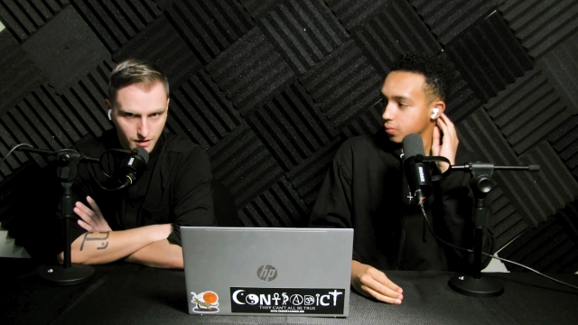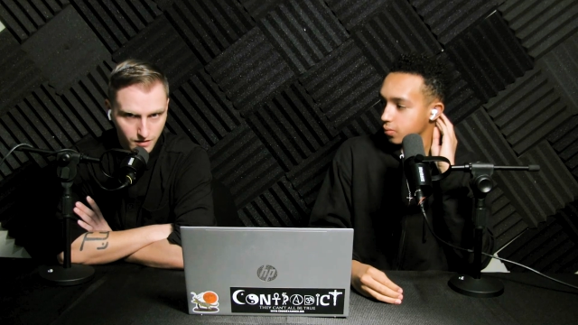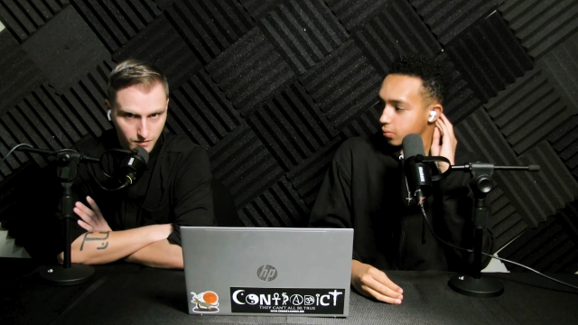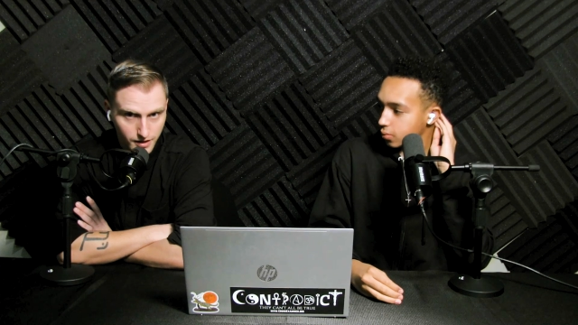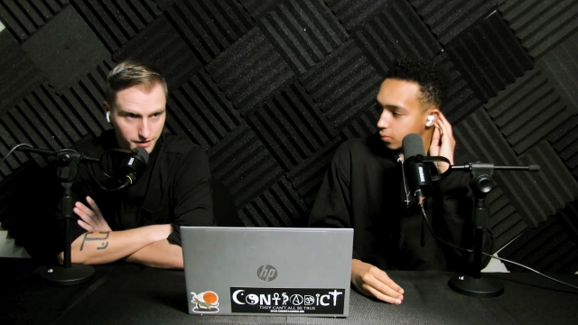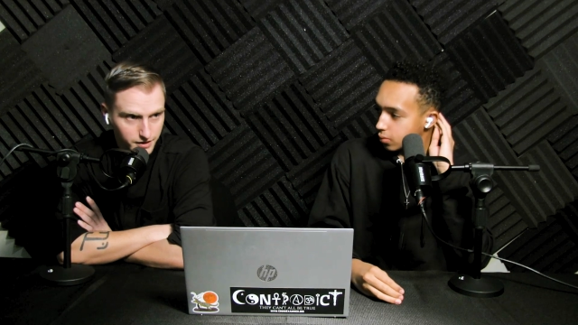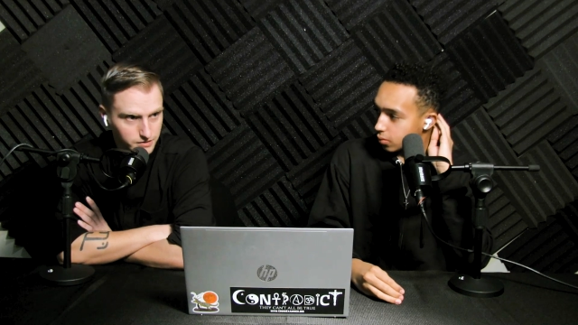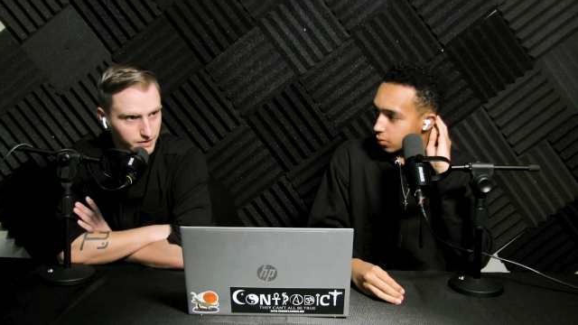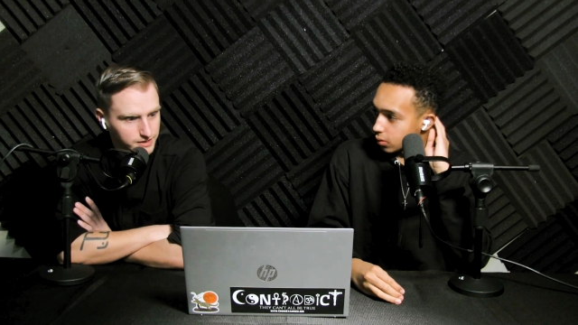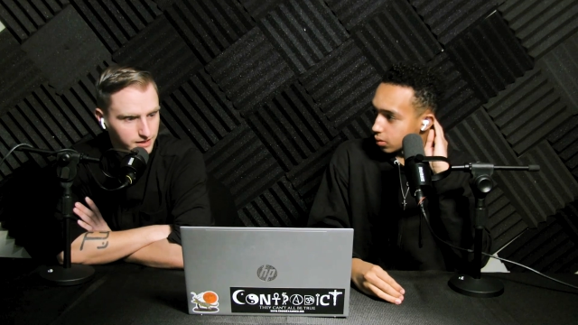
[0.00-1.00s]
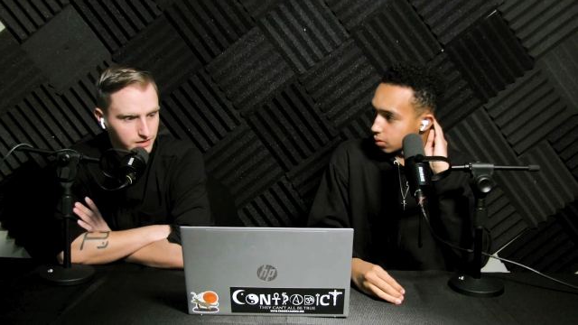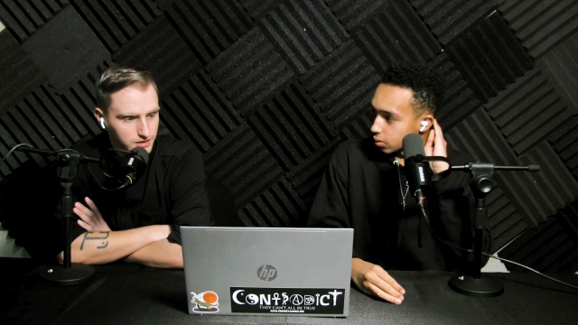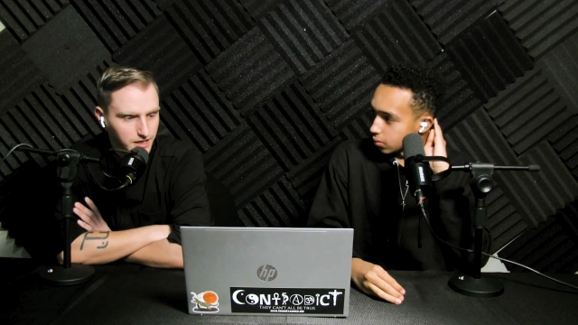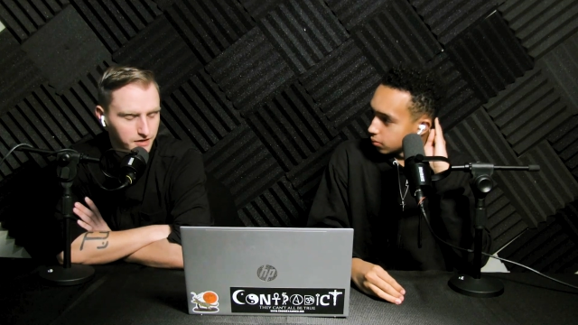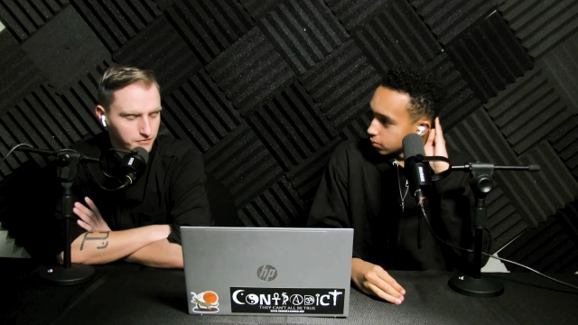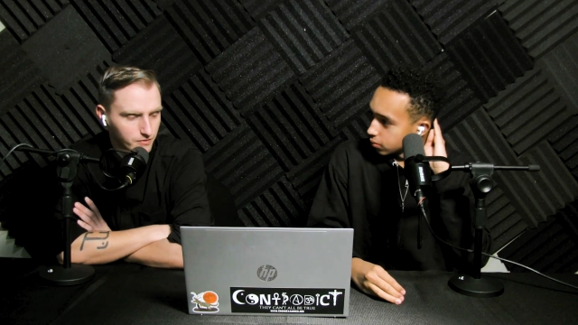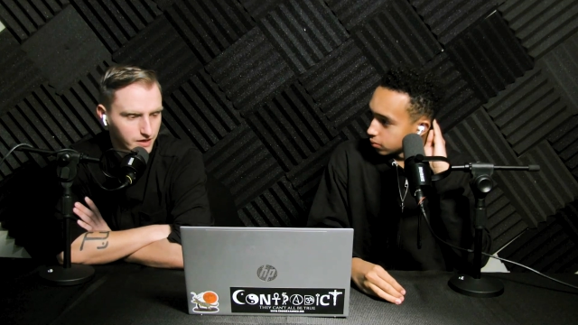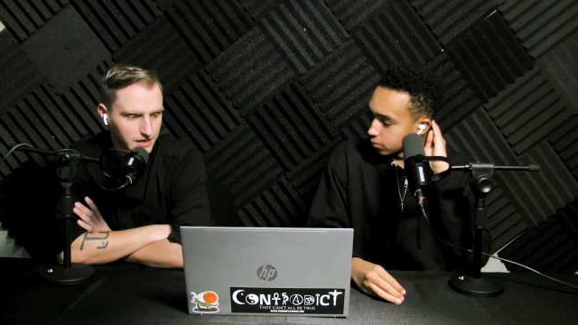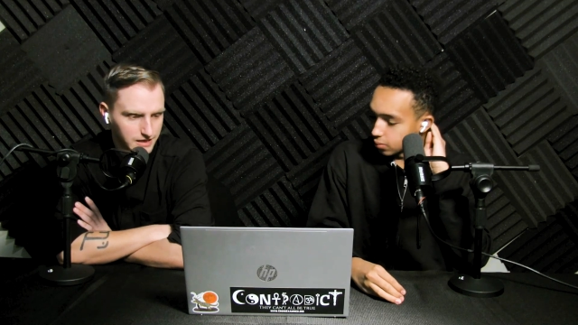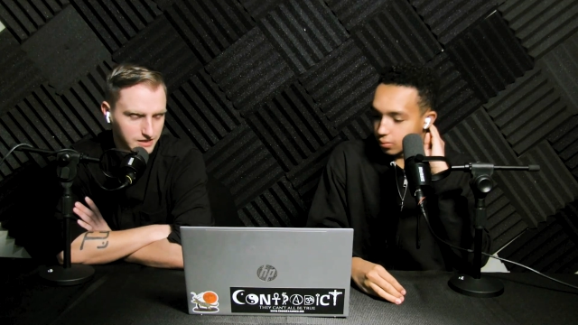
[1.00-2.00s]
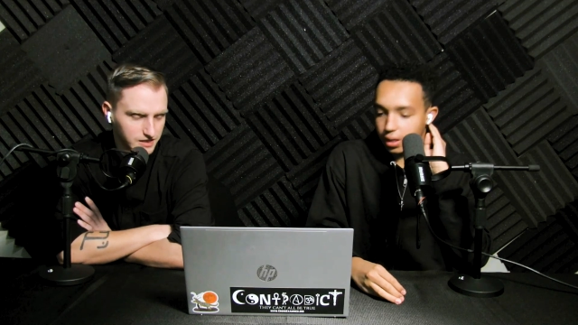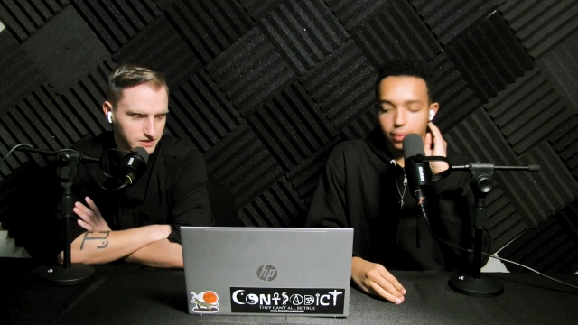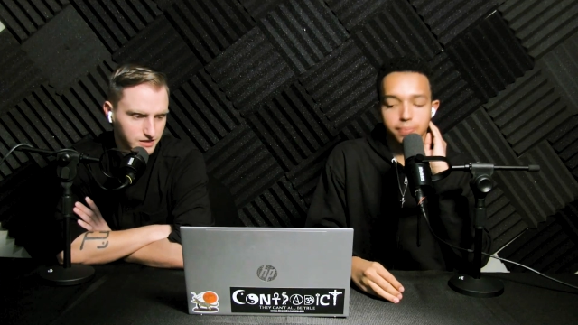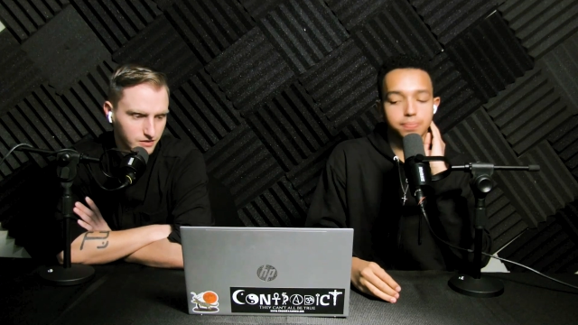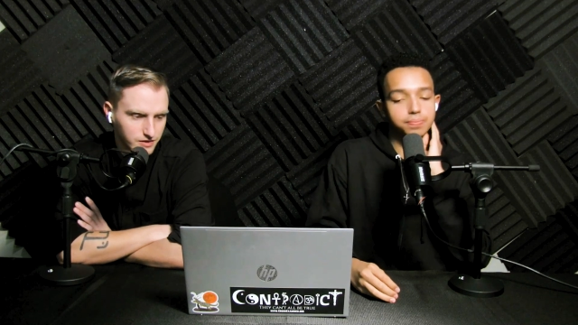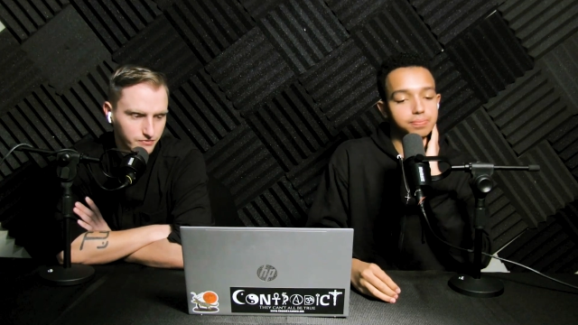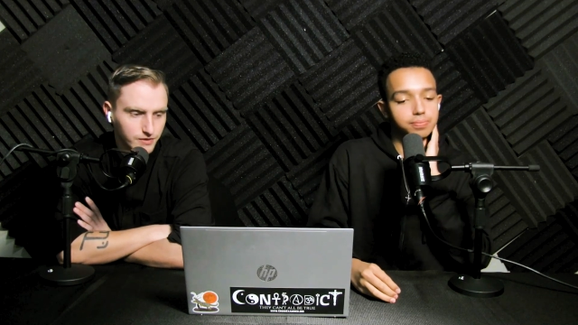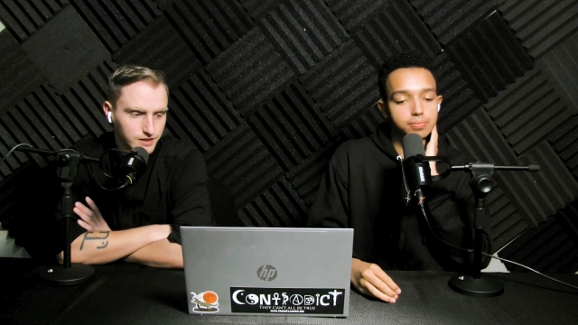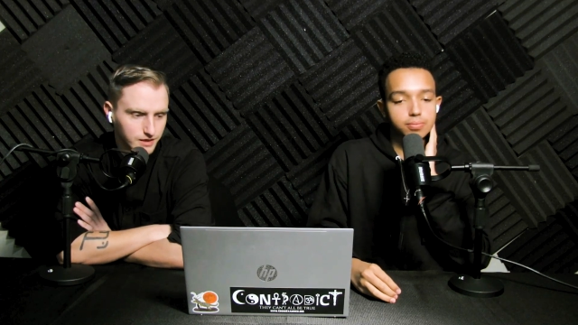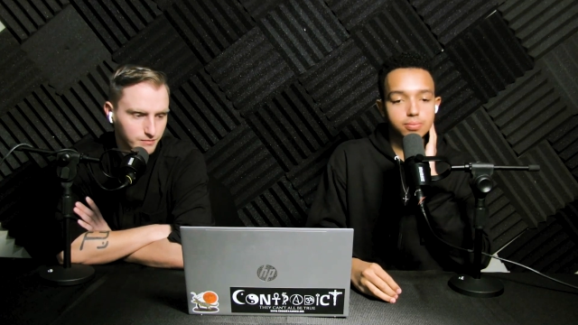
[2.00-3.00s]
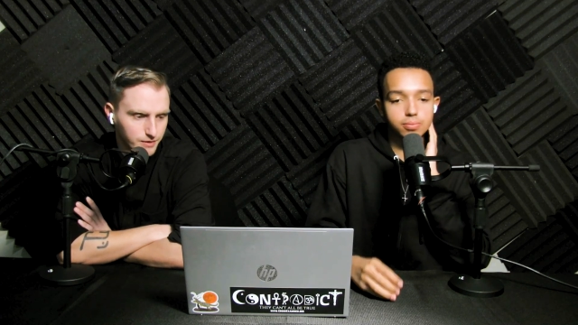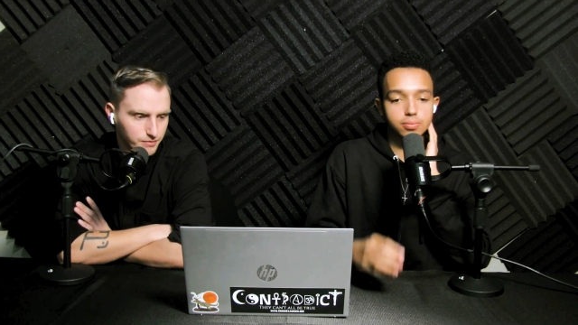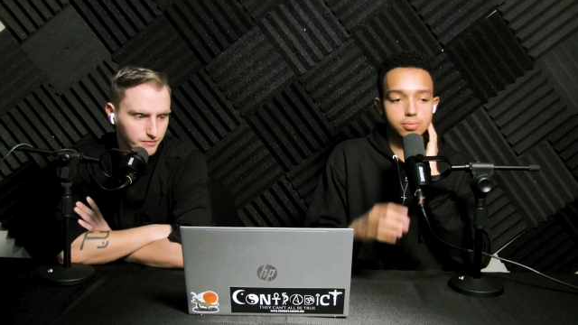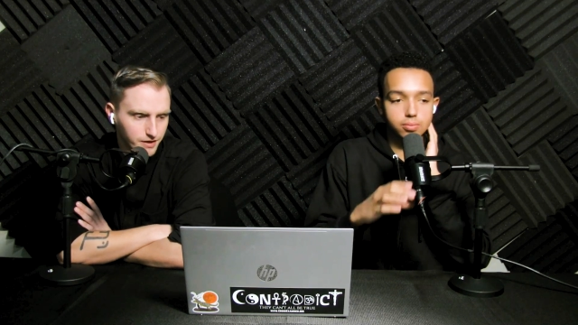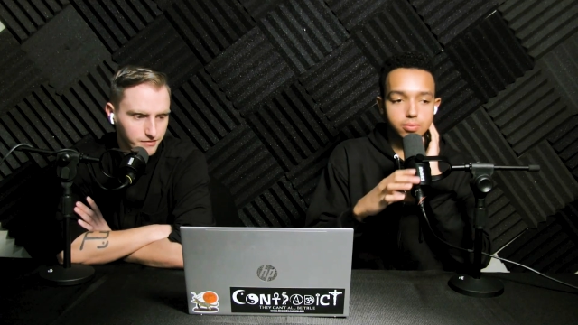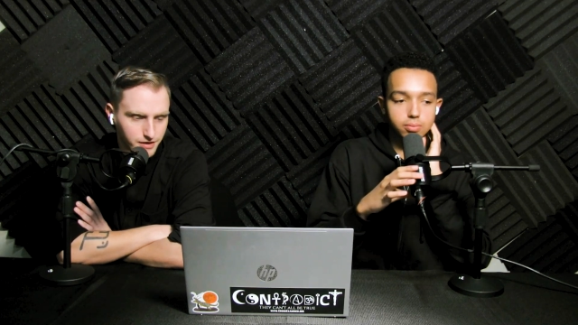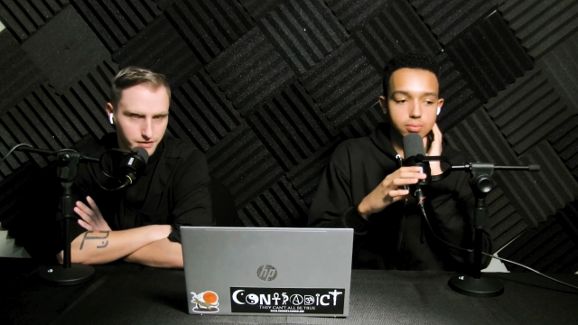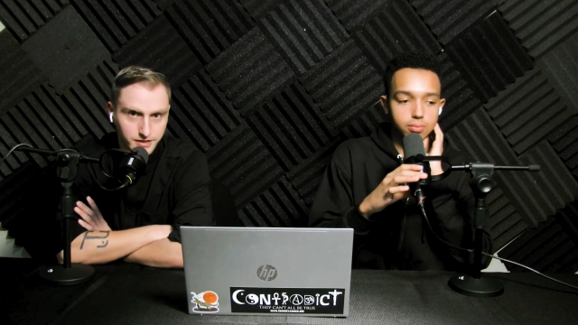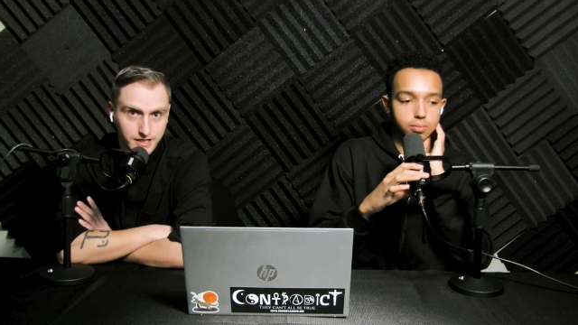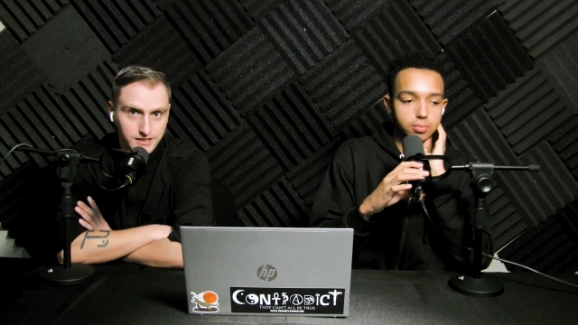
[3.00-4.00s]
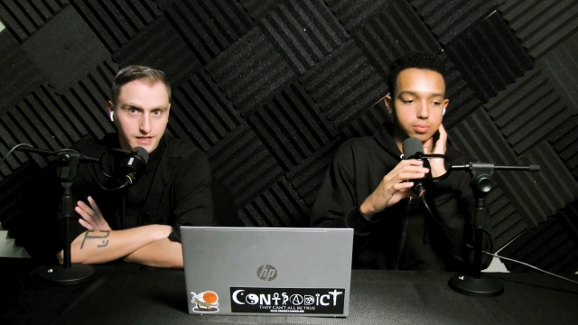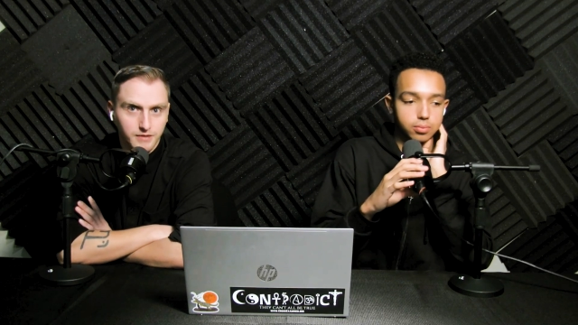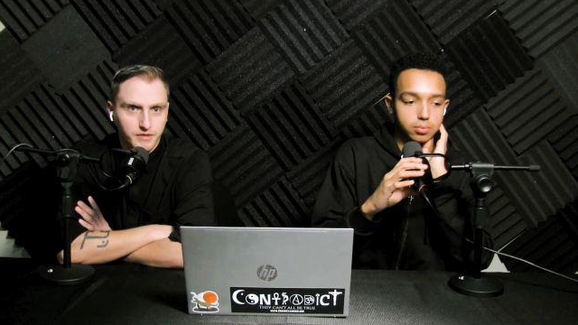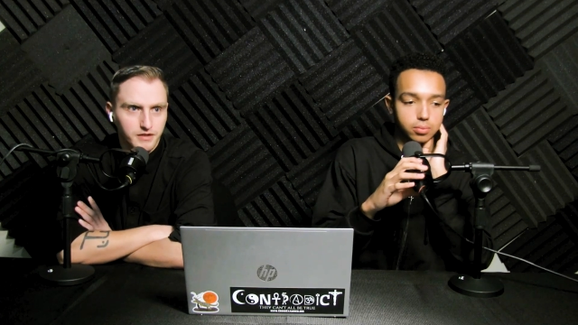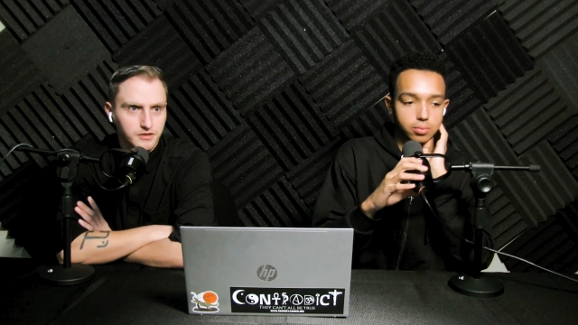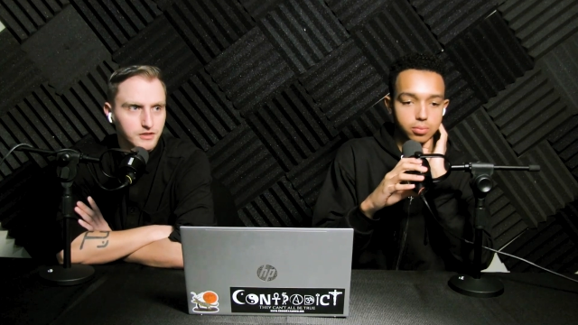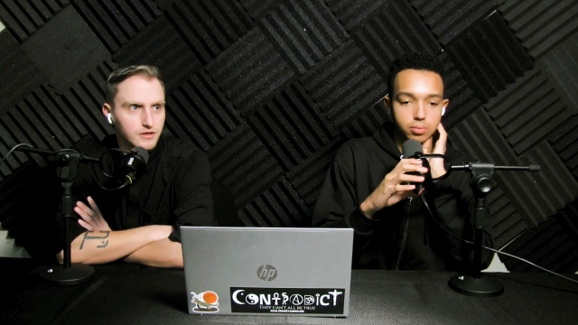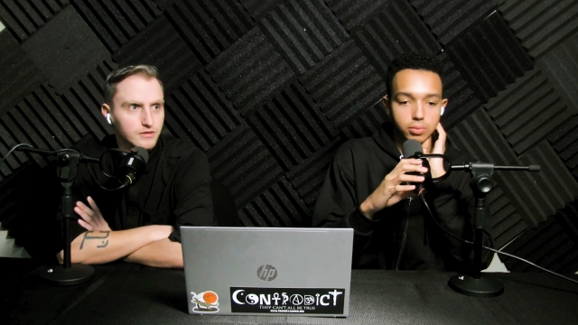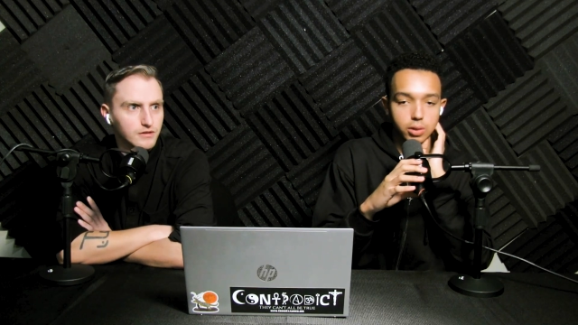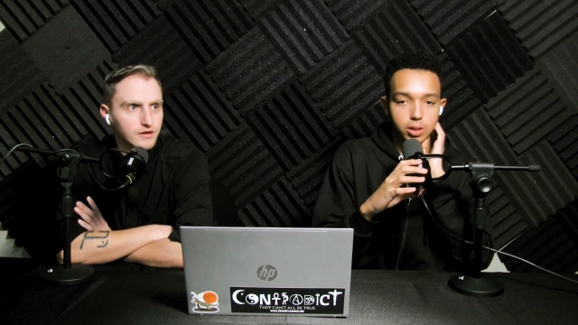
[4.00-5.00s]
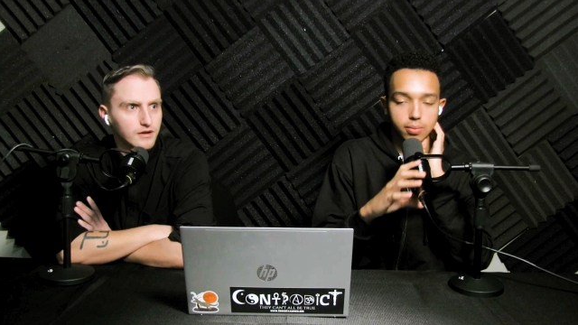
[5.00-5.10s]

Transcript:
Speaker 1: Oh yeah, and that's why I said just take it for what it is. Yeah. It's no different than people running around dancing at a metal show or yep.